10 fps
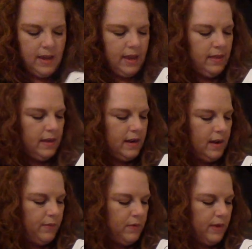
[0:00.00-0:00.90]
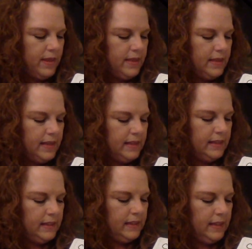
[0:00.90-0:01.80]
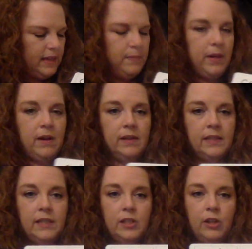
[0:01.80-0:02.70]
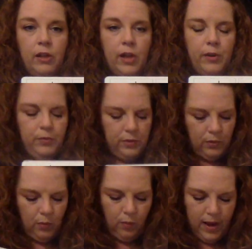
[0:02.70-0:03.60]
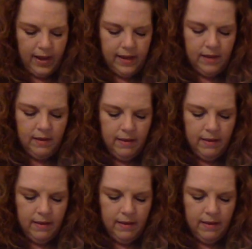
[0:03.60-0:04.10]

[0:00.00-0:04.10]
and then I would write that that's a C because it's closed. Why?